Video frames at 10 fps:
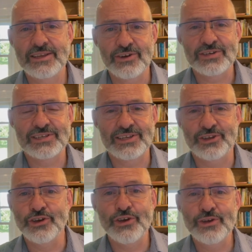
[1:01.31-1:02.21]

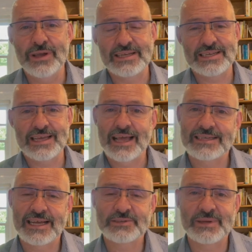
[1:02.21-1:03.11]
you, as I had
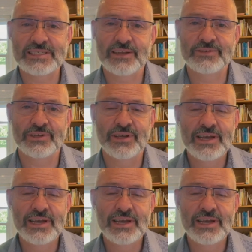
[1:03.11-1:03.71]
to ask myself, to